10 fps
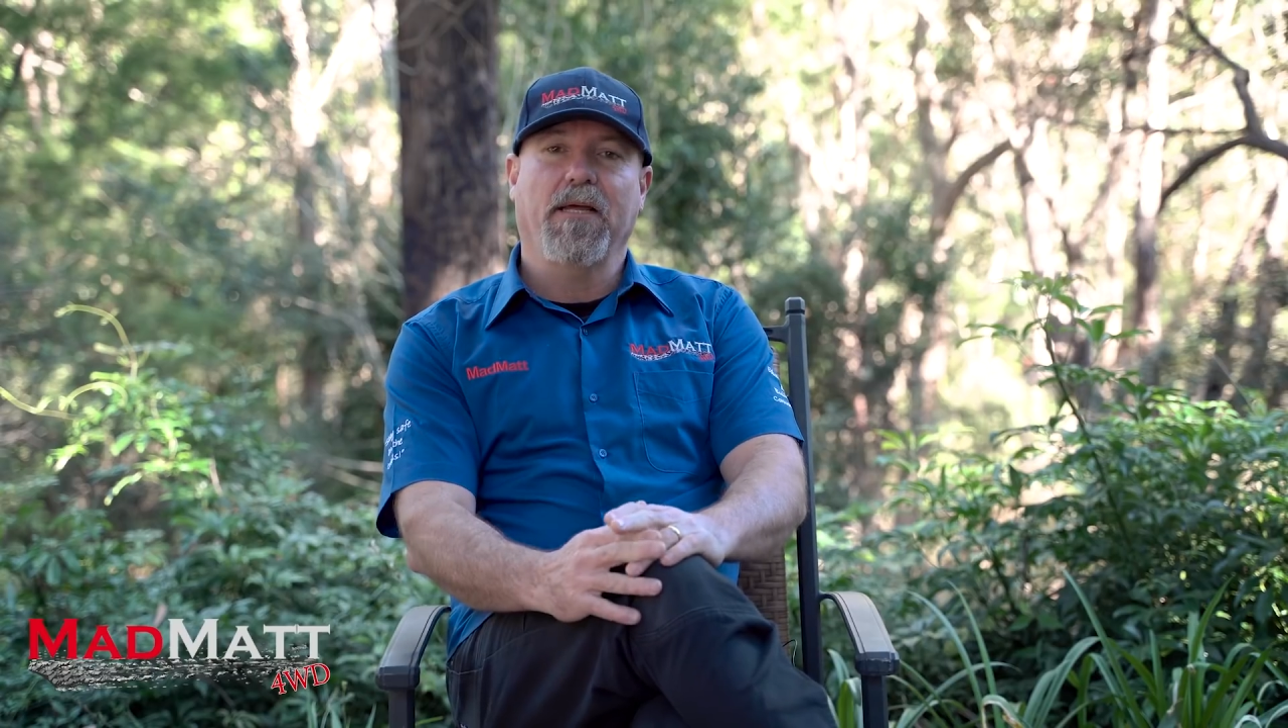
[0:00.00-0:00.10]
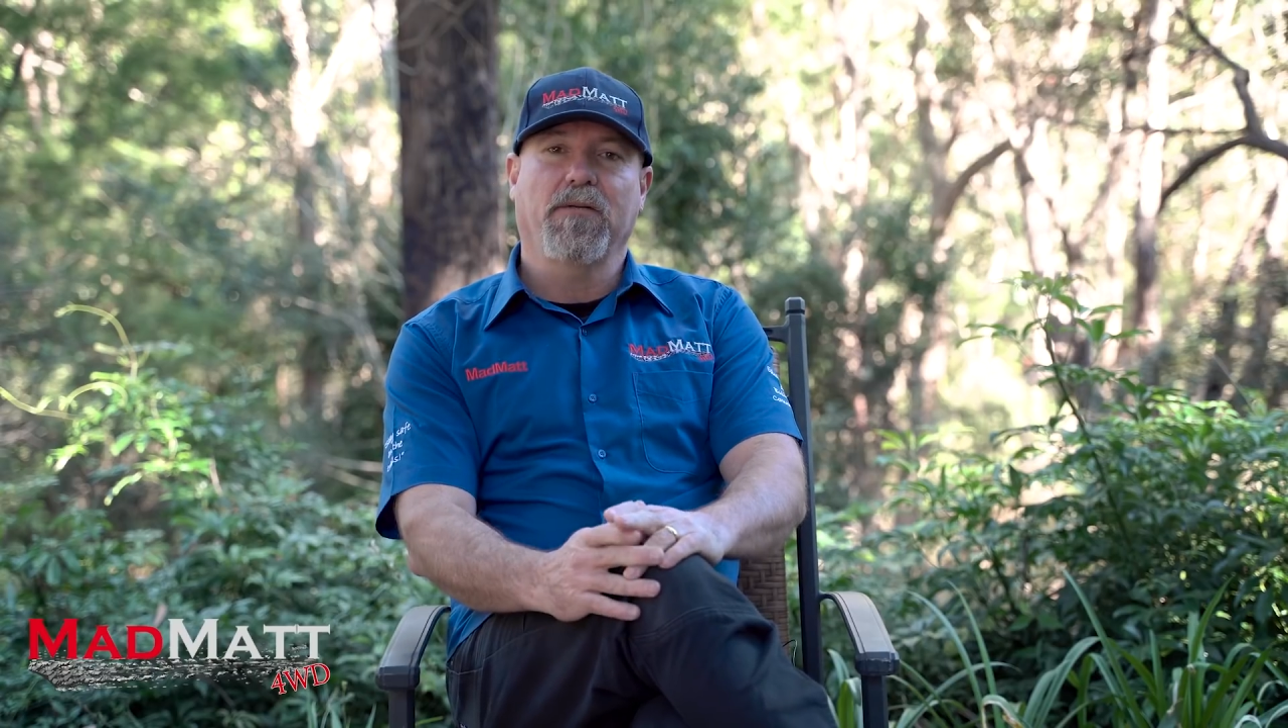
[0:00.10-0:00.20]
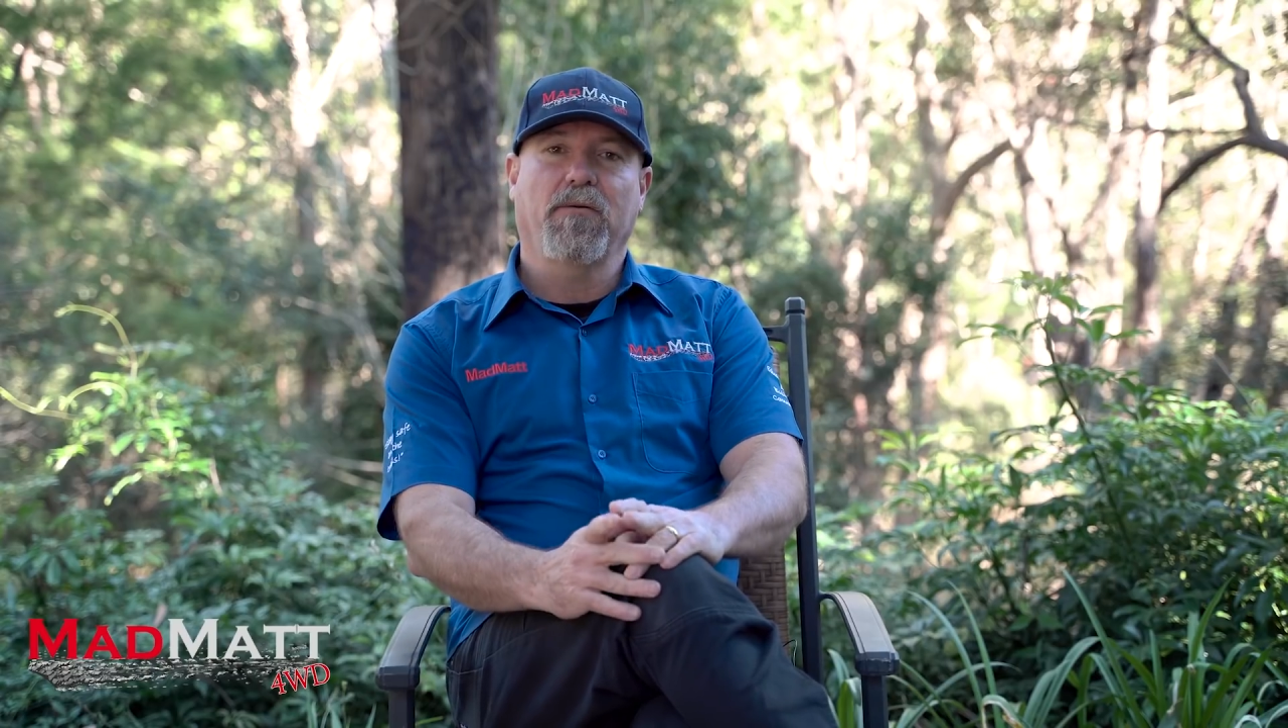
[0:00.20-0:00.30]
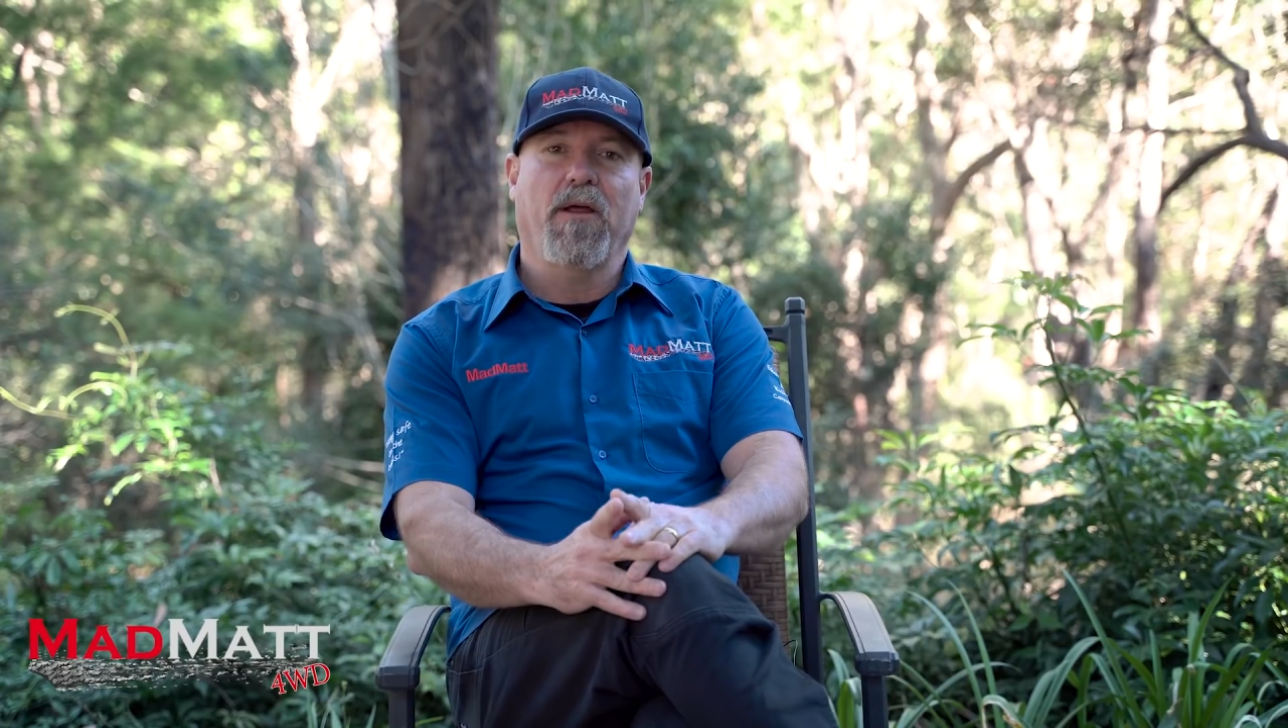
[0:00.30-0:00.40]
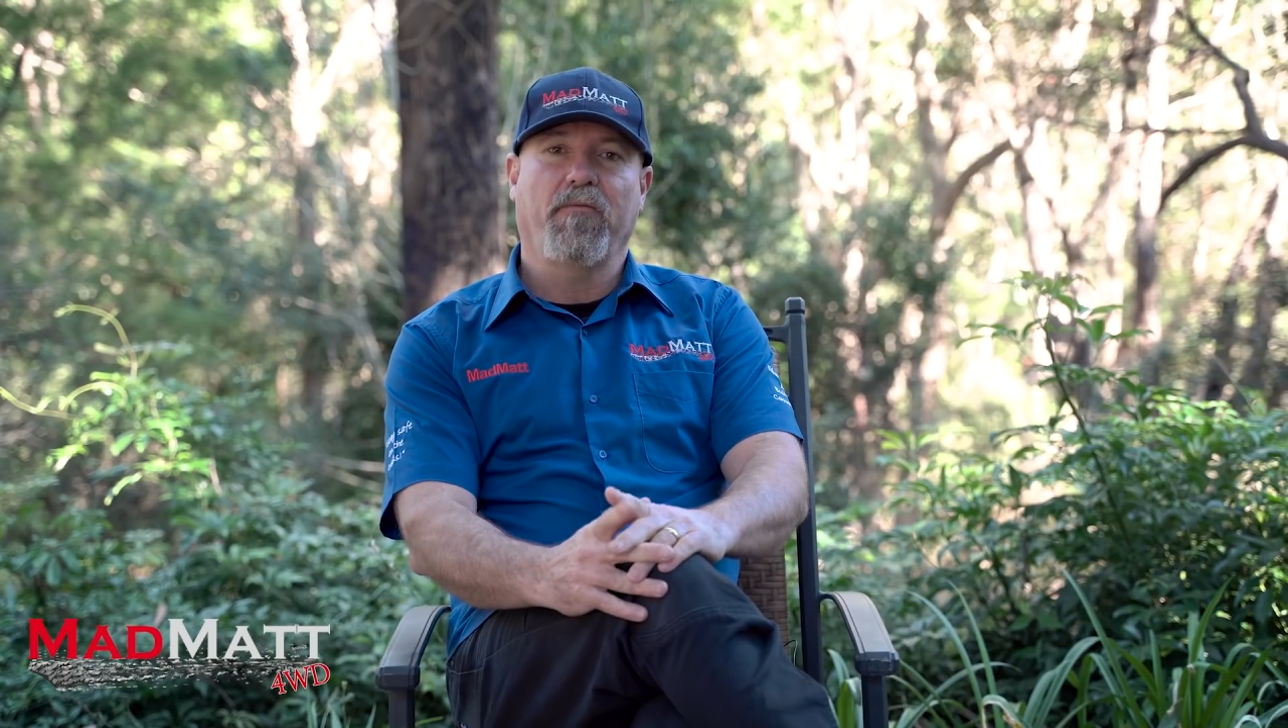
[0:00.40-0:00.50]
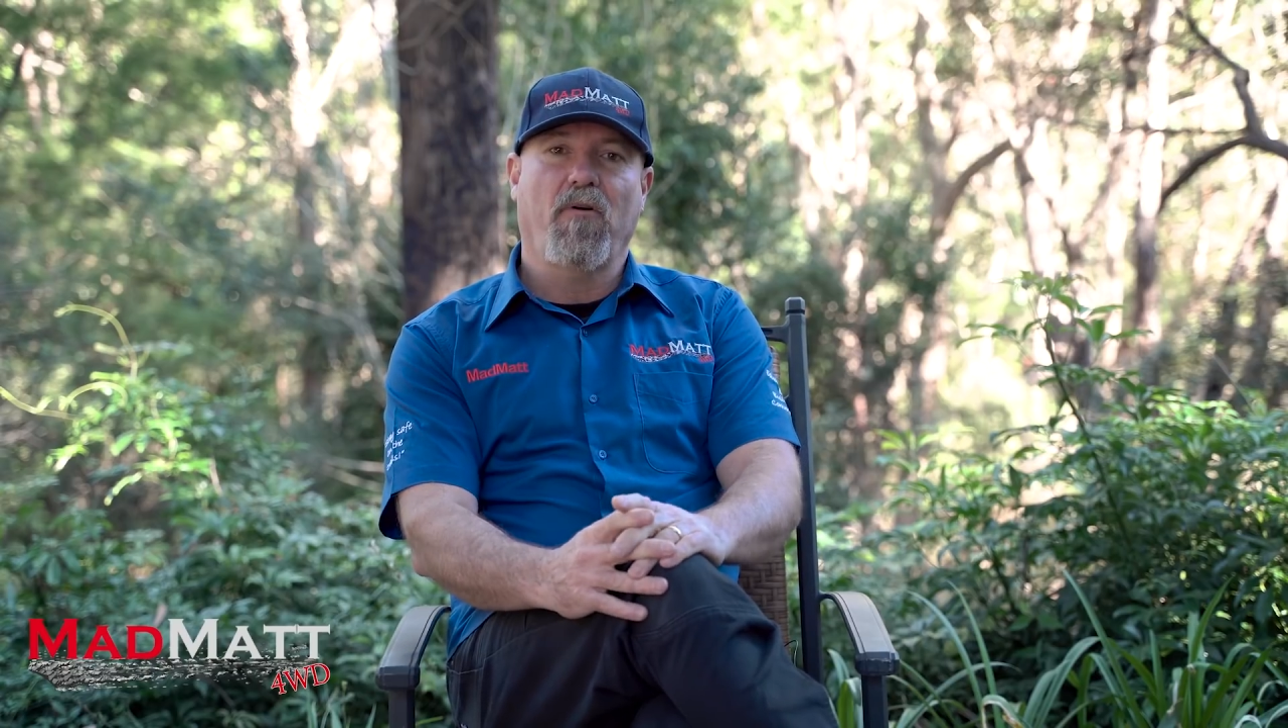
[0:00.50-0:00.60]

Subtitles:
and